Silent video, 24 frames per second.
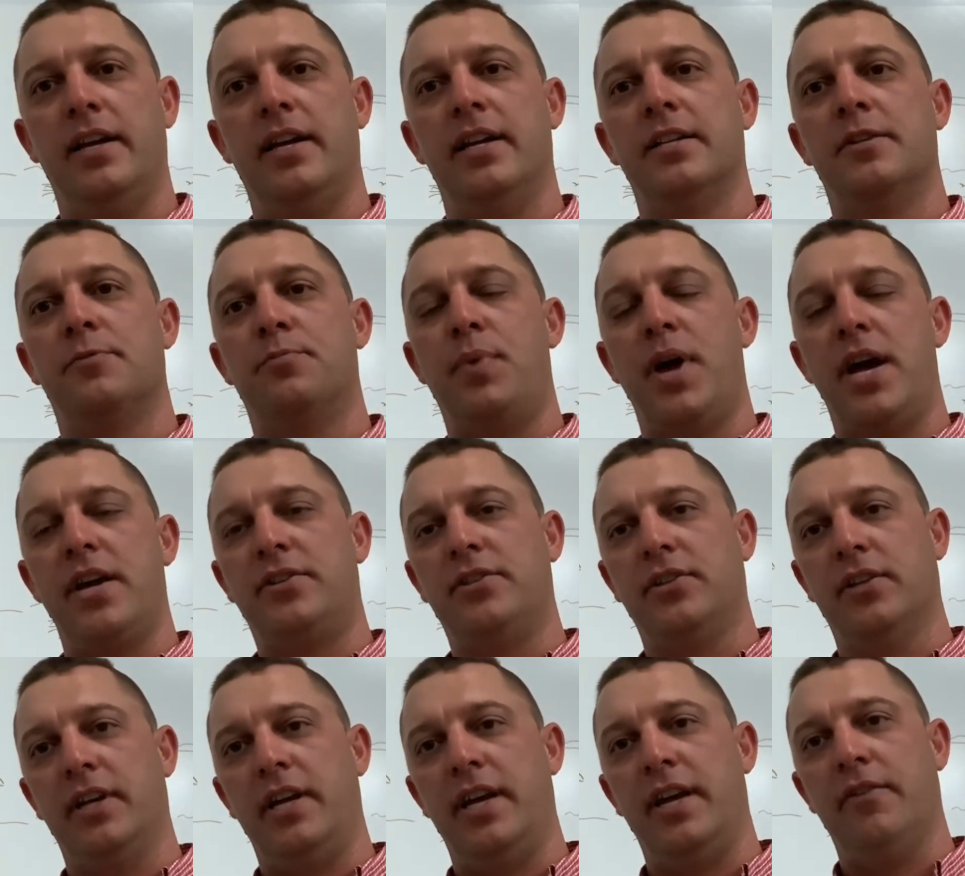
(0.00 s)

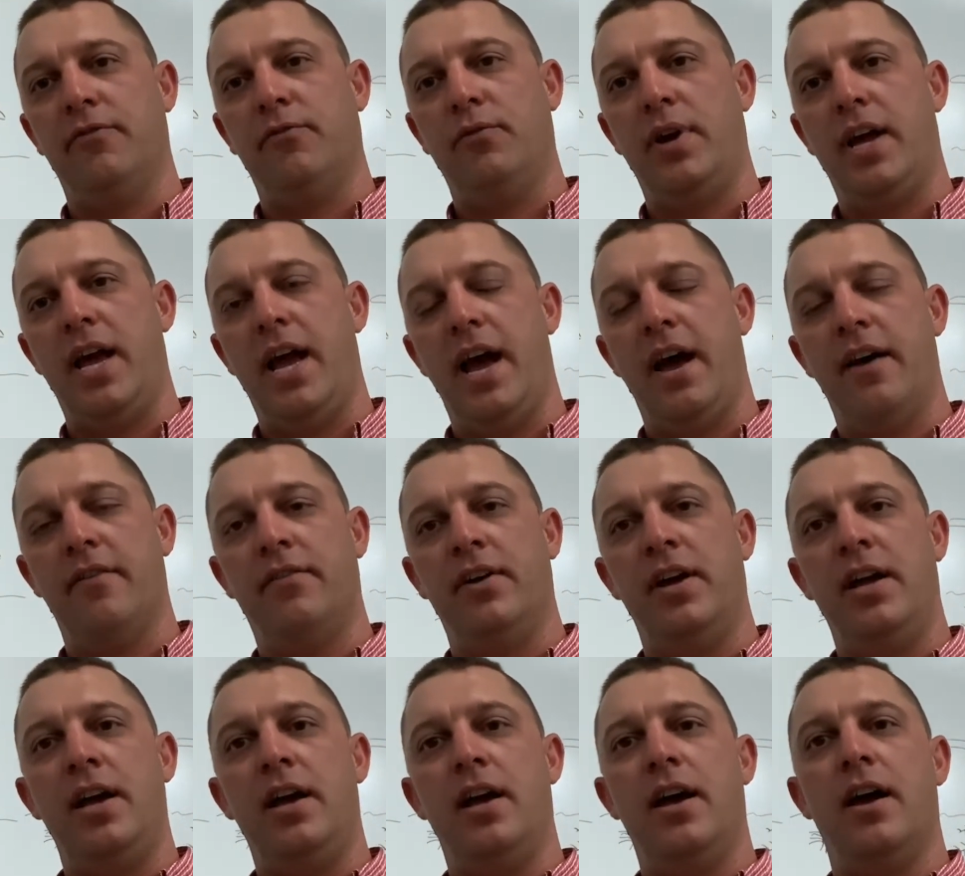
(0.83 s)
especially if we
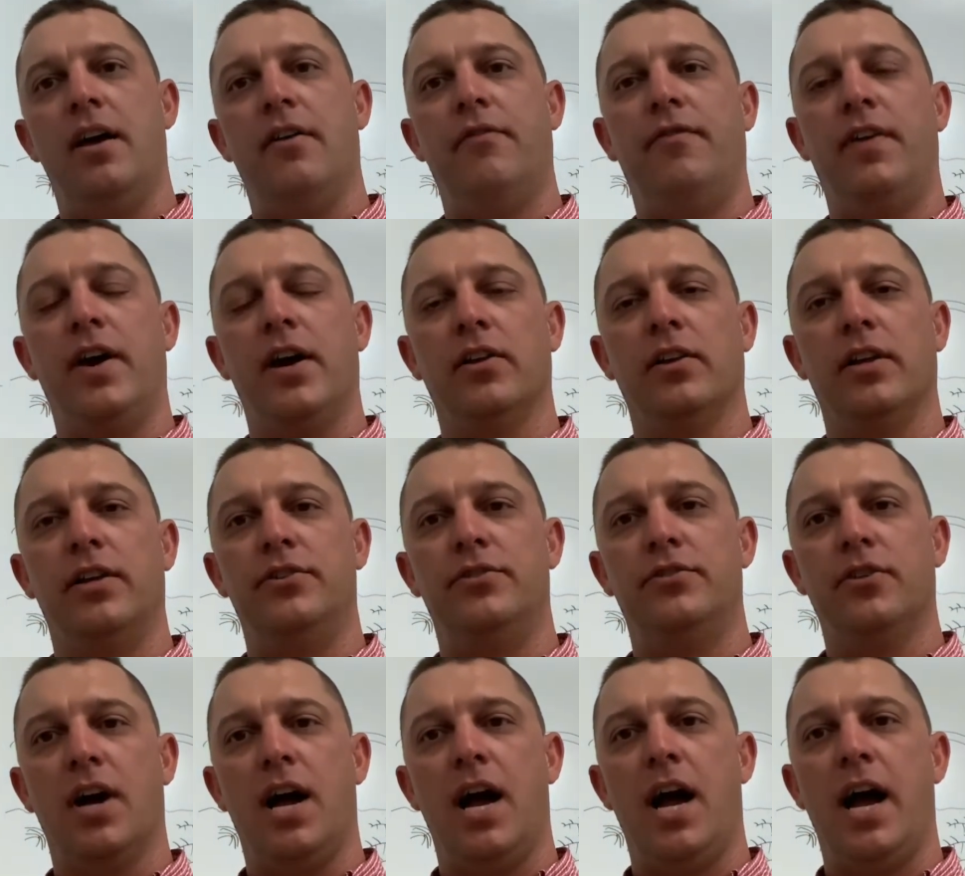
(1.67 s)
have a fairly
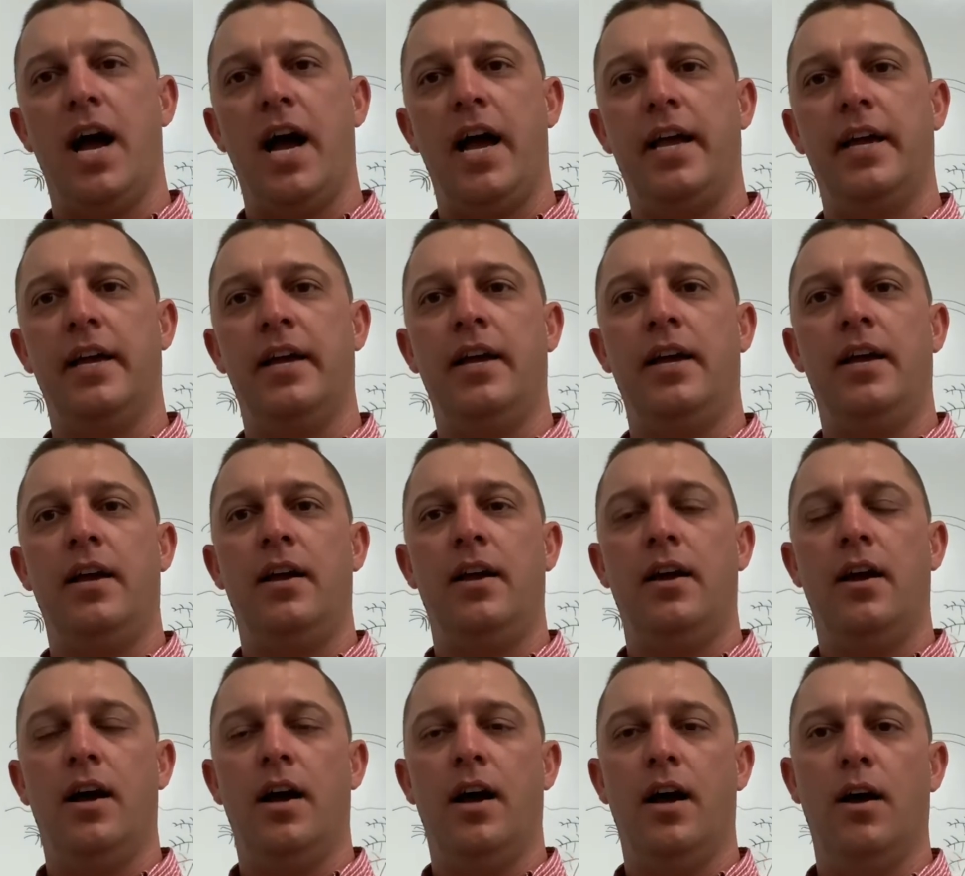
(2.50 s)
dry
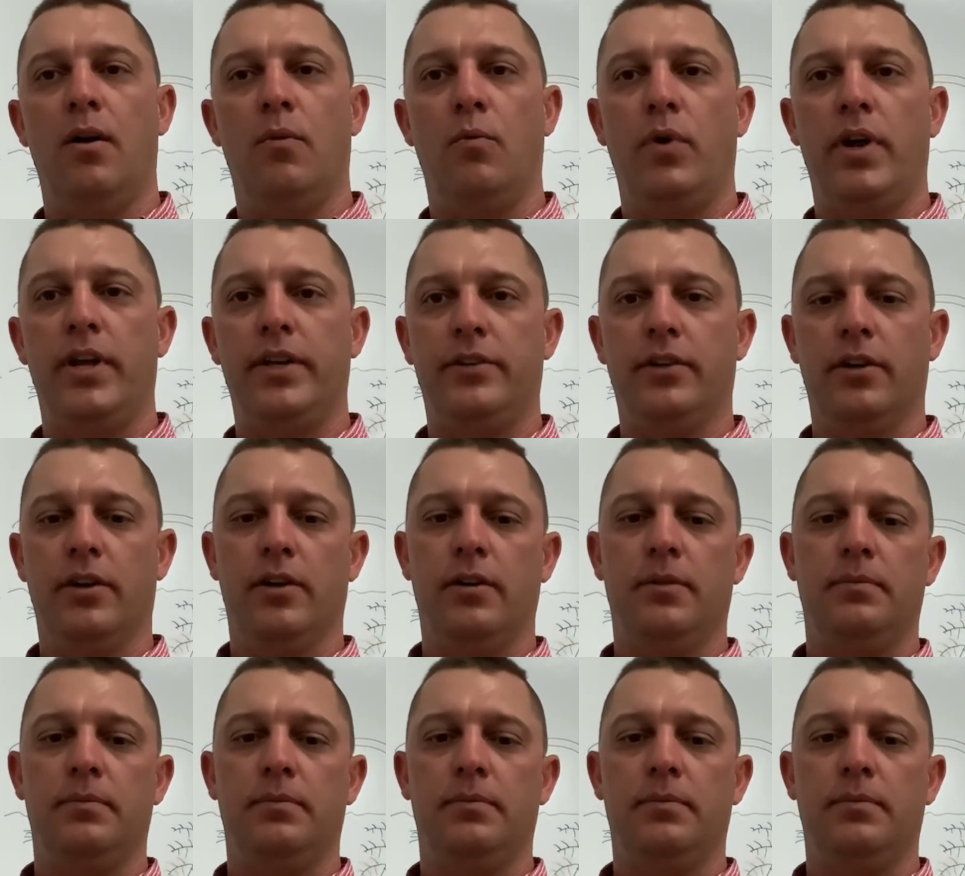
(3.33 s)
winter